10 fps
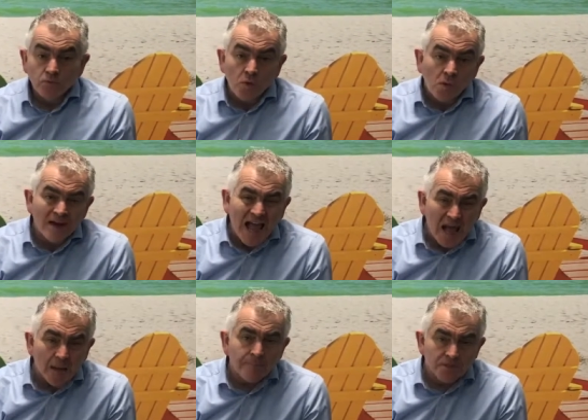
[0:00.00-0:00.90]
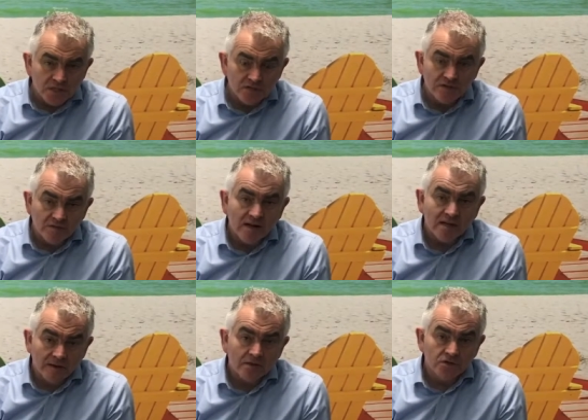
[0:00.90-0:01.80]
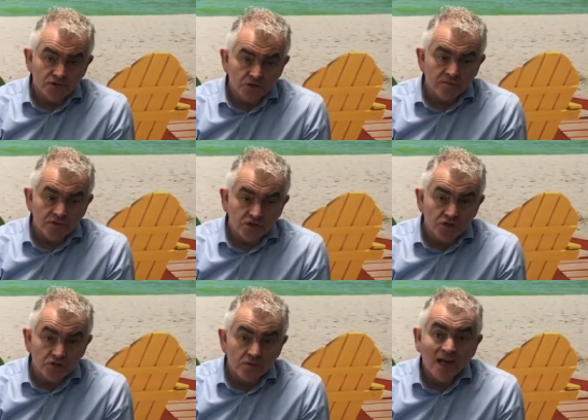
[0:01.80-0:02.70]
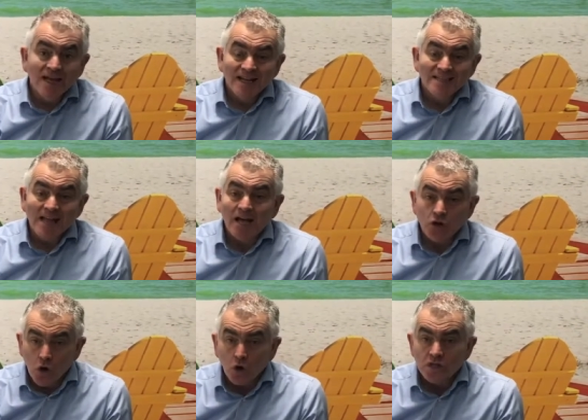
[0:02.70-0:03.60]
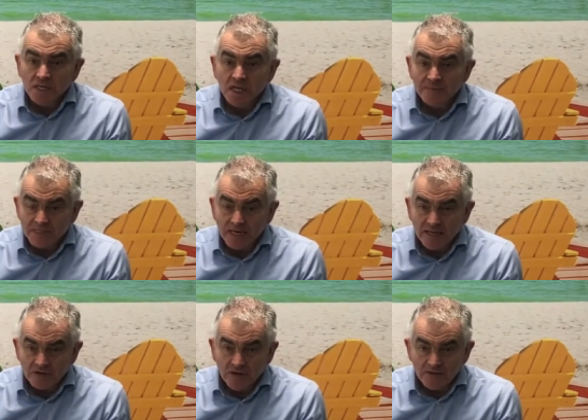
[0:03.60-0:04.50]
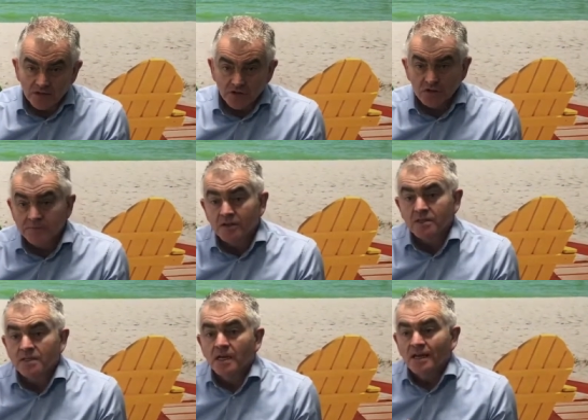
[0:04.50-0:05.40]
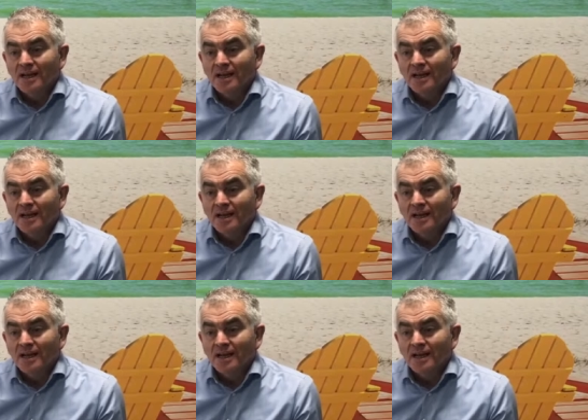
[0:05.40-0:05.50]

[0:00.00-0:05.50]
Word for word: What we absolutely recommend consumers do is at all times take out travel insurance, because